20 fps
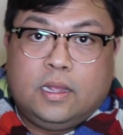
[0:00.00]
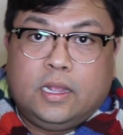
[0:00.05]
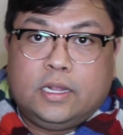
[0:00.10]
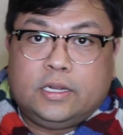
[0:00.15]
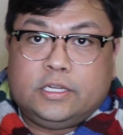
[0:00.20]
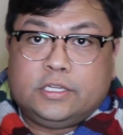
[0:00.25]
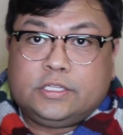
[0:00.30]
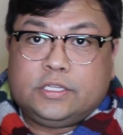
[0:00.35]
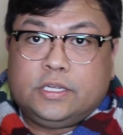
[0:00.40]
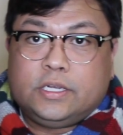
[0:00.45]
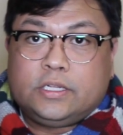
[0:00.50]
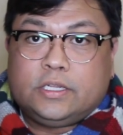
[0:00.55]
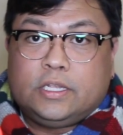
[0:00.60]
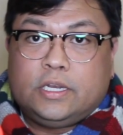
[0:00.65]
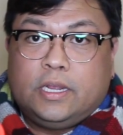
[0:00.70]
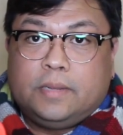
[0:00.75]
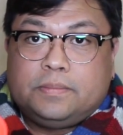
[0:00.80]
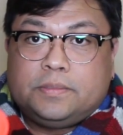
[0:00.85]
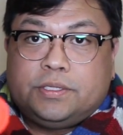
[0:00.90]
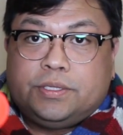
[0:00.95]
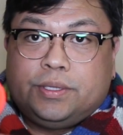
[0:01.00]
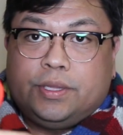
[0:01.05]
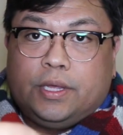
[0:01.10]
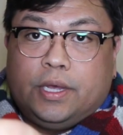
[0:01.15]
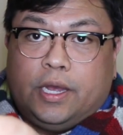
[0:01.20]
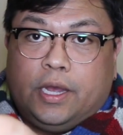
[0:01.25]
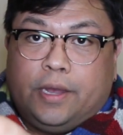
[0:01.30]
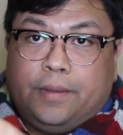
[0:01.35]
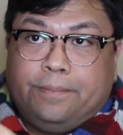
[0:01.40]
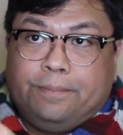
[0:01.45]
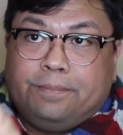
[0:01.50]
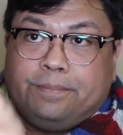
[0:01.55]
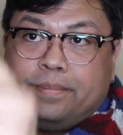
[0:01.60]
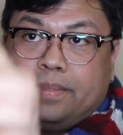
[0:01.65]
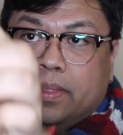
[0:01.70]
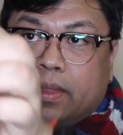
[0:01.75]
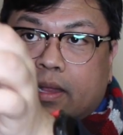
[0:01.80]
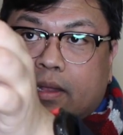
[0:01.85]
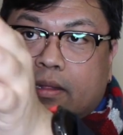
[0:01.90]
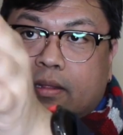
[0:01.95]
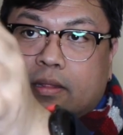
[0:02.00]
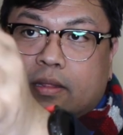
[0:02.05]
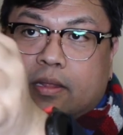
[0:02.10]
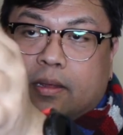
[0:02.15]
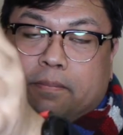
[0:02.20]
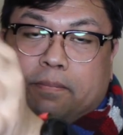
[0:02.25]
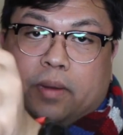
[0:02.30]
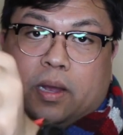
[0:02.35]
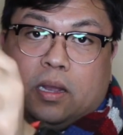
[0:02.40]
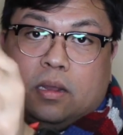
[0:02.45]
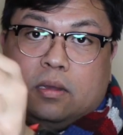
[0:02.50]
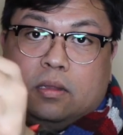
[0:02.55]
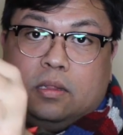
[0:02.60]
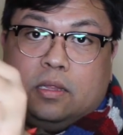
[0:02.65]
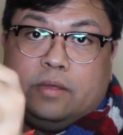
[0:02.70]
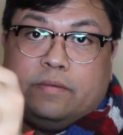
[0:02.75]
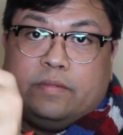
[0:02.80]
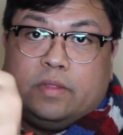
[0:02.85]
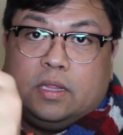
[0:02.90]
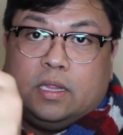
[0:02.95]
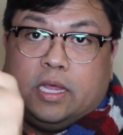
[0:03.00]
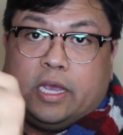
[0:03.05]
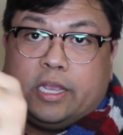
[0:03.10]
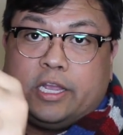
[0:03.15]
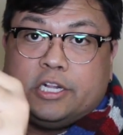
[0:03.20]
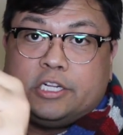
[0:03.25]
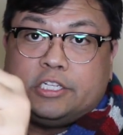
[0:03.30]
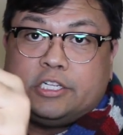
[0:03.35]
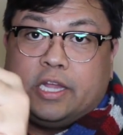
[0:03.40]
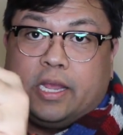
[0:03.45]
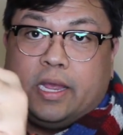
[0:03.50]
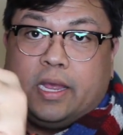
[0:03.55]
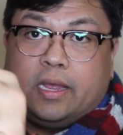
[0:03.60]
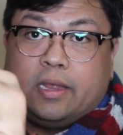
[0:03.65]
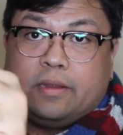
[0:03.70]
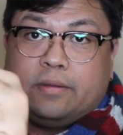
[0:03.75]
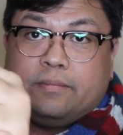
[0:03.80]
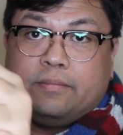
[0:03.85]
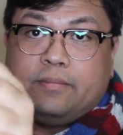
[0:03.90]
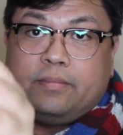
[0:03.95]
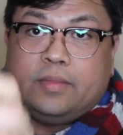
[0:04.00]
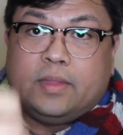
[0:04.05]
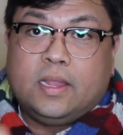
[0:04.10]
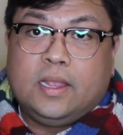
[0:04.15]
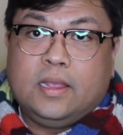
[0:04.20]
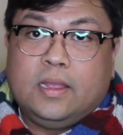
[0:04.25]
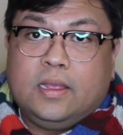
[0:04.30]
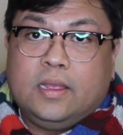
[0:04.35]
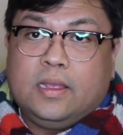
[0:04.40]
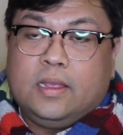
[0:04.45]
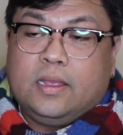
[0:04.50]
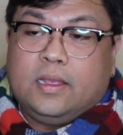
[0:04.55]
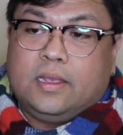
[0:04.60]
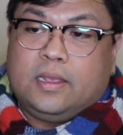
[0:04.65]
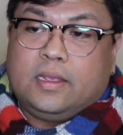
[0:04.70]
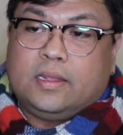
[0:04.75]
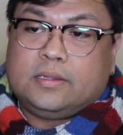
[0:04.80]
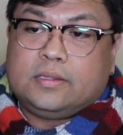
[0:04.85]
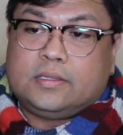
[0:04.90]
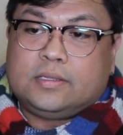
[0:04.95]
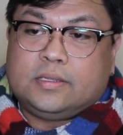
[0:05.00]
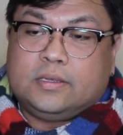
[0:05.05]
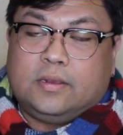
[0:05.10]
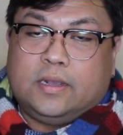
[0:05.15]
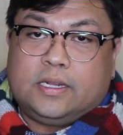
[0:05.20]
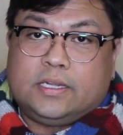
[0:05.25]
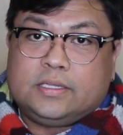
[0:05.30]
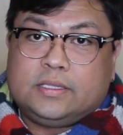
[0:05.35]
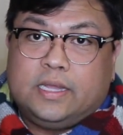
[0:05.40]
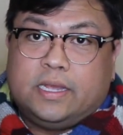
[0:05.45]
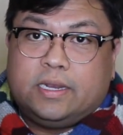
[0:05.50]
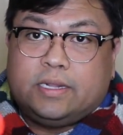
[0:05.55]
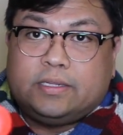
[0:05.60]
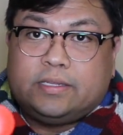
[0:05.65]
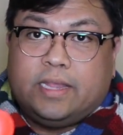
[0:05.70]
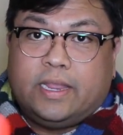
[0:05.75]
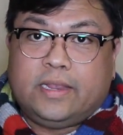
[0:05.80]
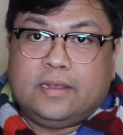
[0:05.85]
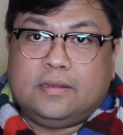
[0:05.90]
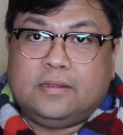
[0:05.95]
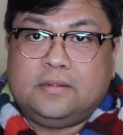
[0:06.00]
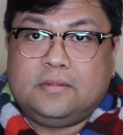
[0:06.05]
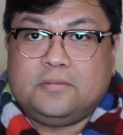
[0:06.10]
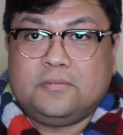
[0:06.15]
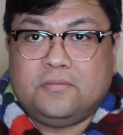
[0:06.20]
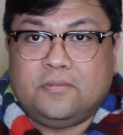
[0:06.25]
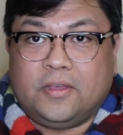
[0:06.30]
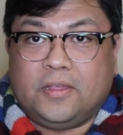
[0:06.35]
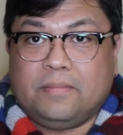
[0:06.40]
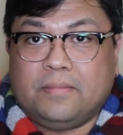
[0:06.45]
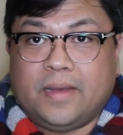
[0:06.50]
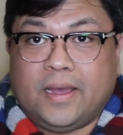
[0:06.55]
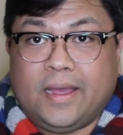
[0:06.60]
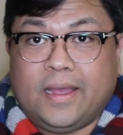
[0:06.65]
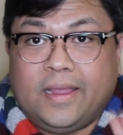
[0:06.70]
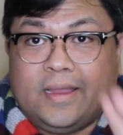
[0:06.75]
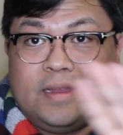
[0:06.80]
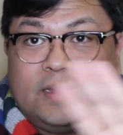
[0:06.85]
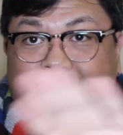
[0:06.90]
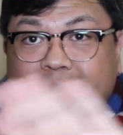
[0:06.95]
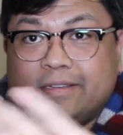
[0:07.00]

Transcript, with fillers: I just hooked it up to the buckle of the luggage tag, and so I just let it dangle with my